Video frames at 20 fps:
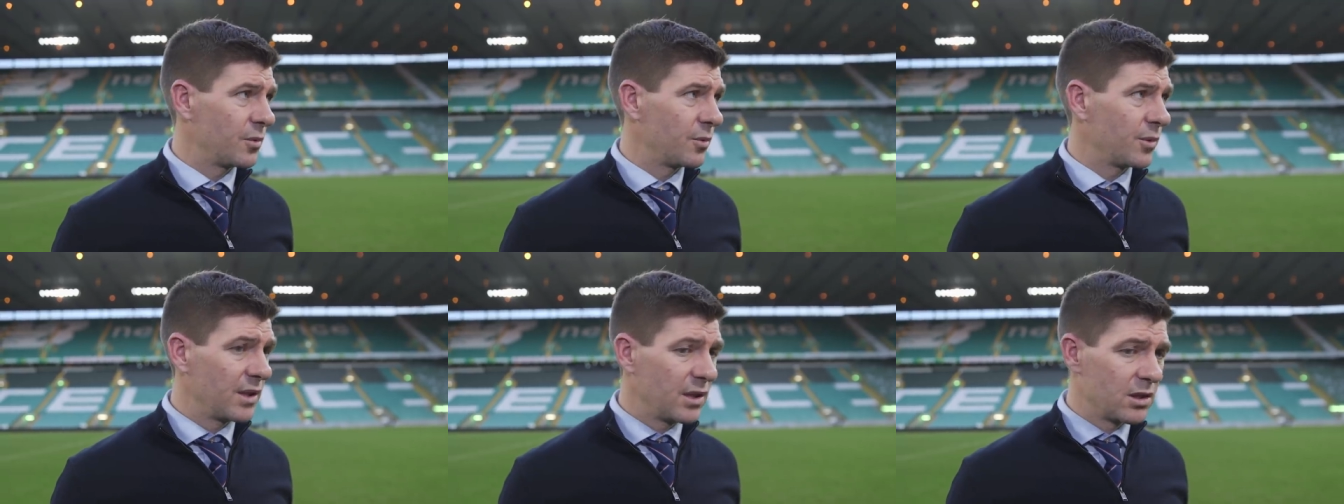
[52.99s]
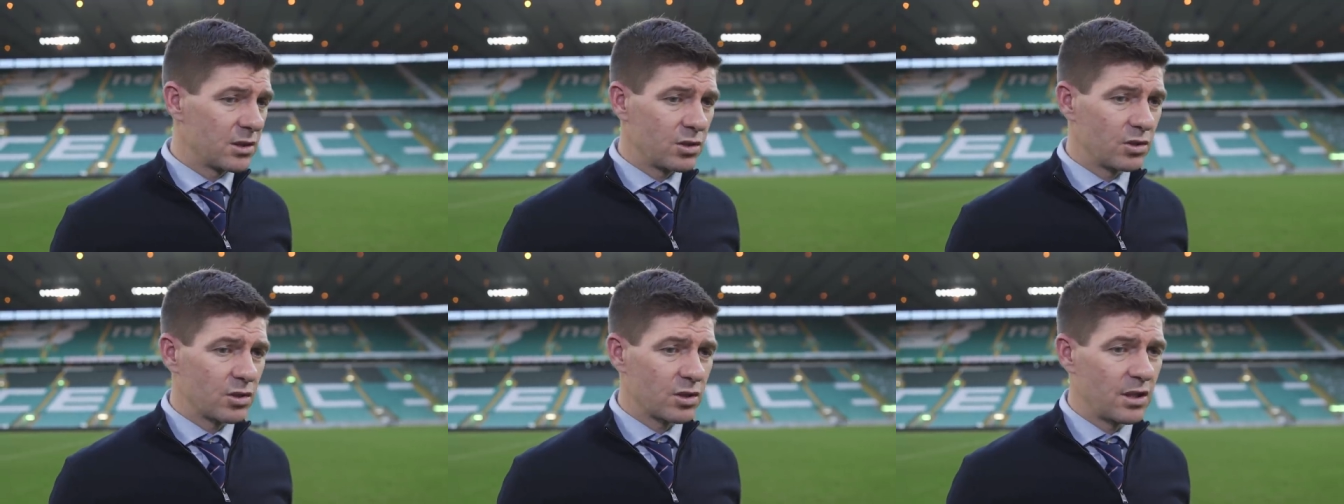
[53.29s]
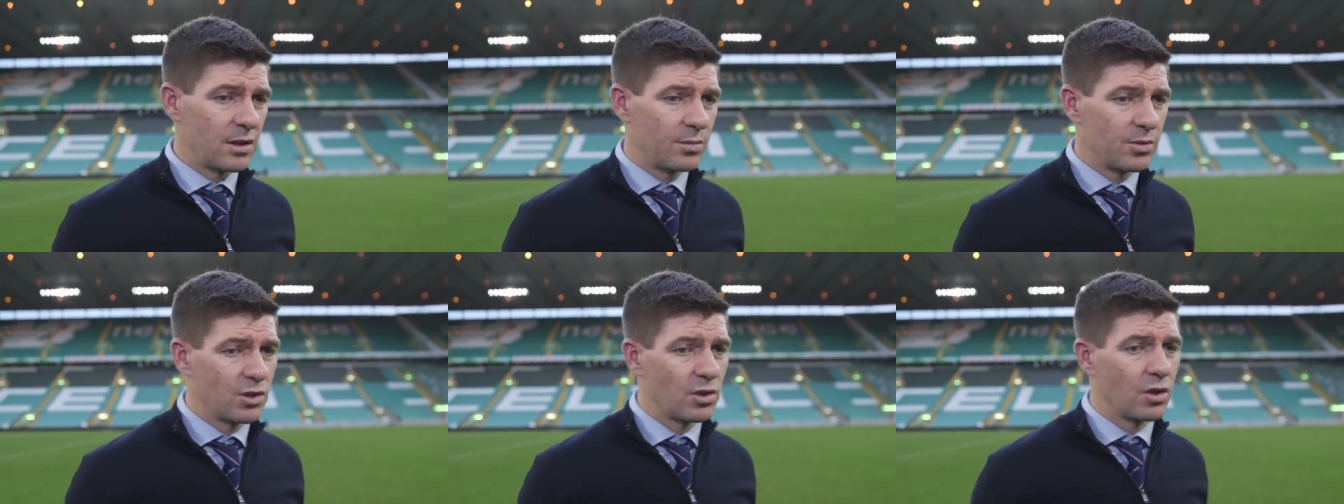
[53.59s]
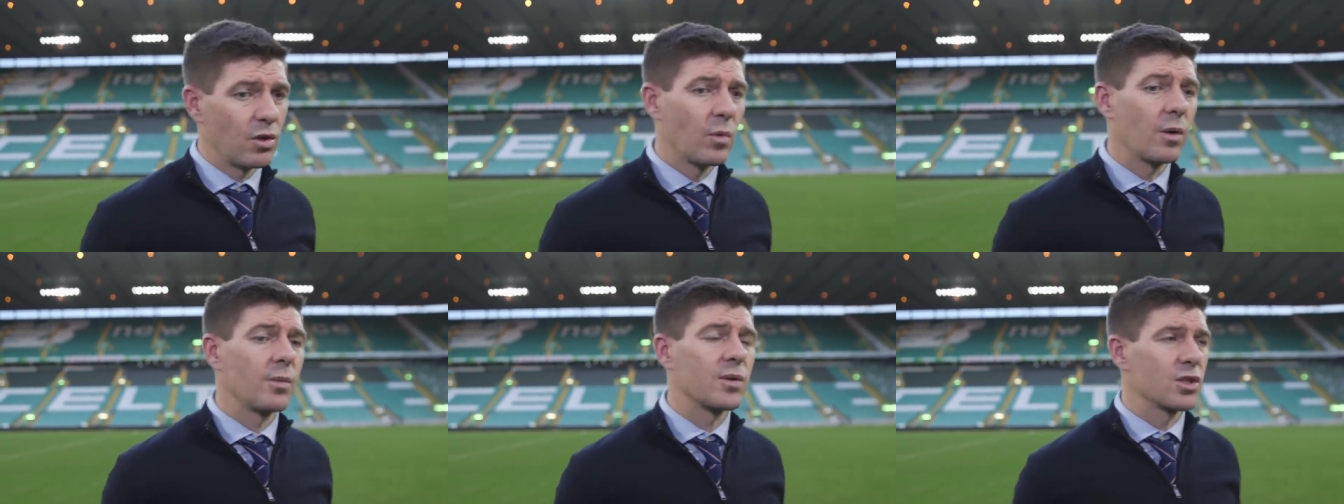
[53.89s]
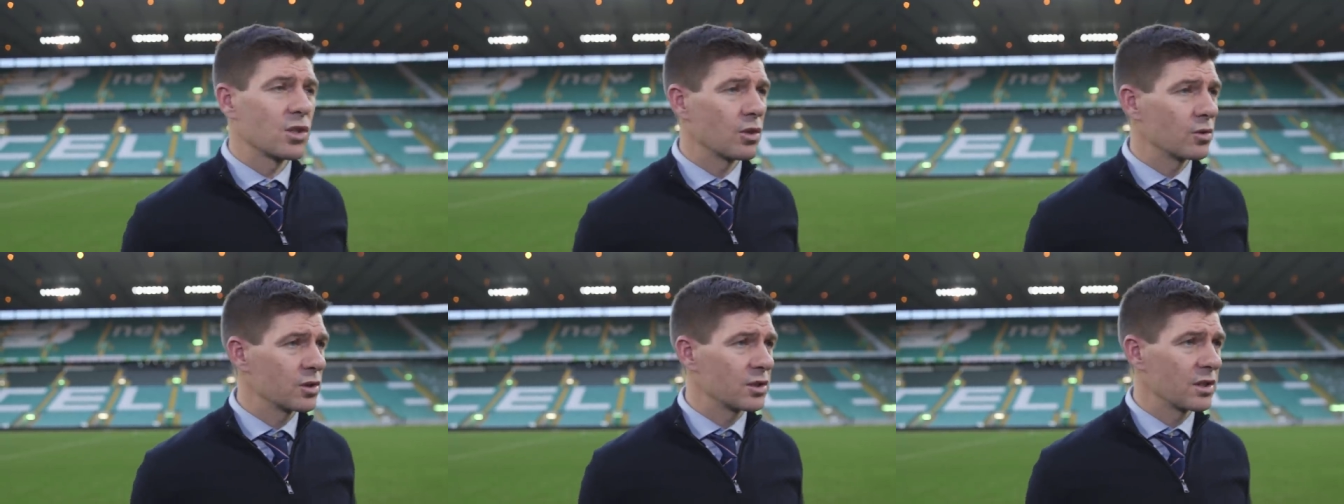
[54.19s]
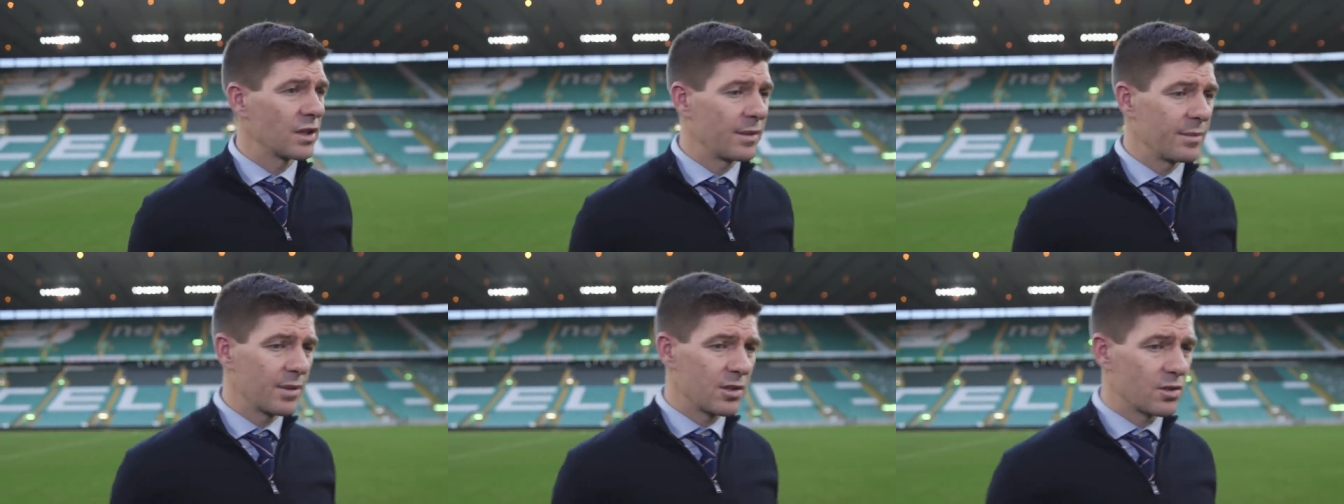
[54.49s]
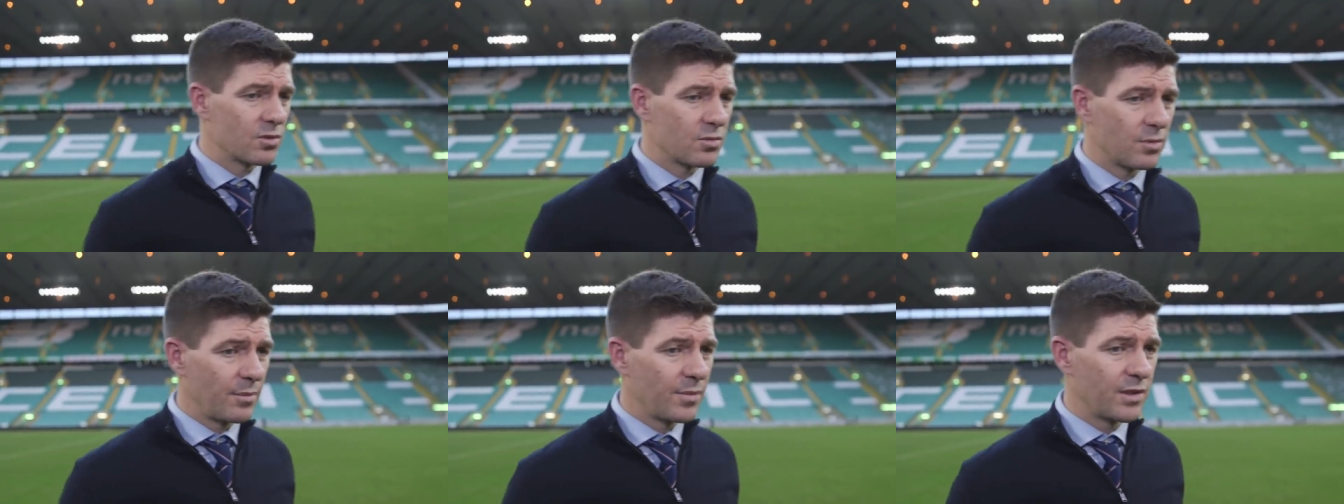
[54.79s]
but we need to just keep showing what we show today,
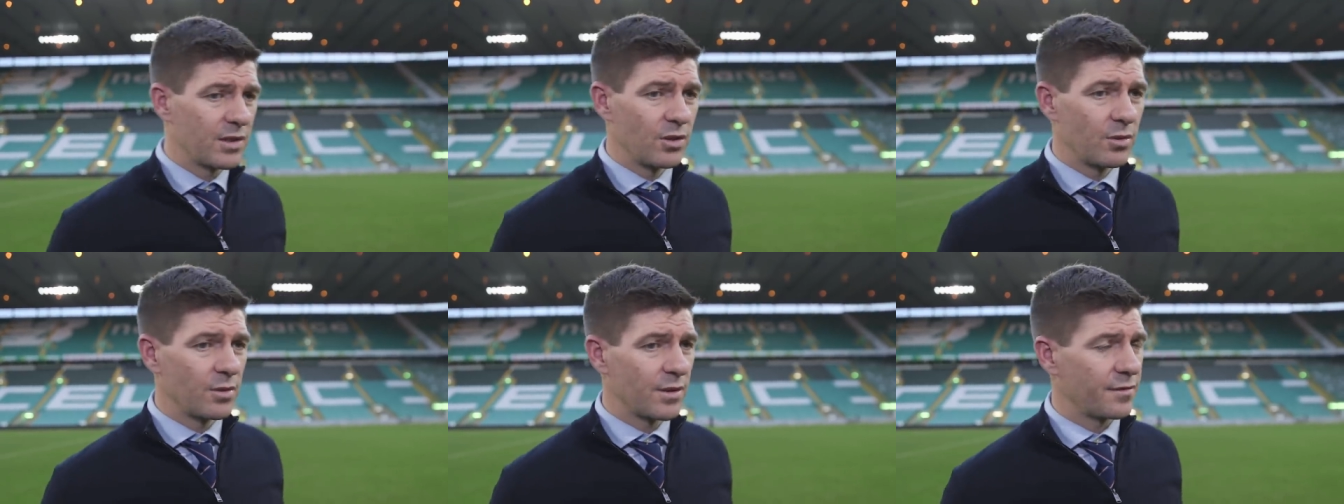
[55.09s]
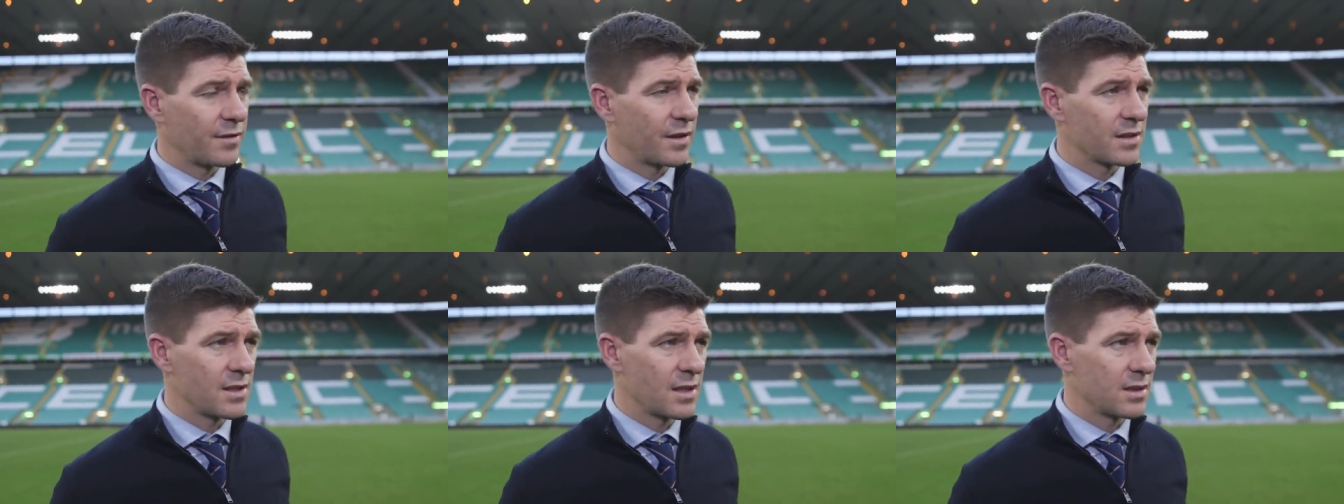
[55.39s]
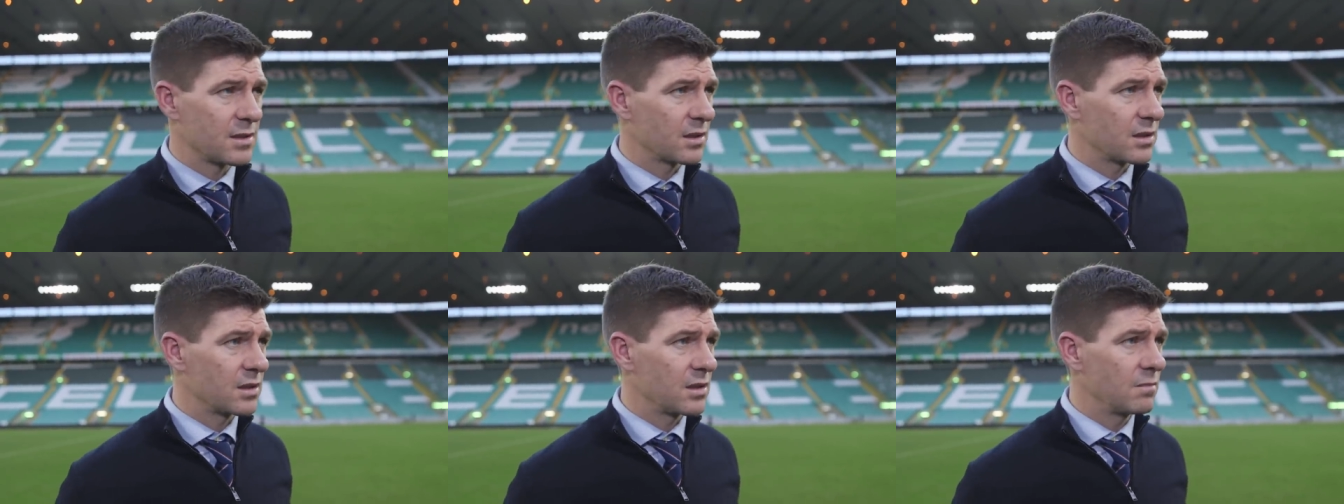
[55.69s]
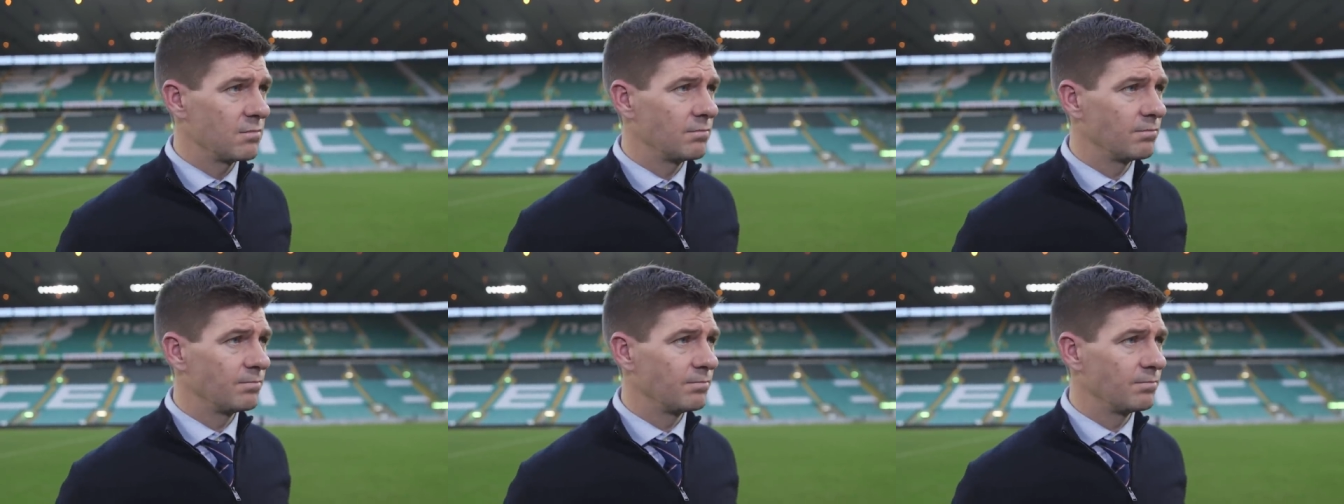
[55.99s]
because when we do, we're a fantastic team.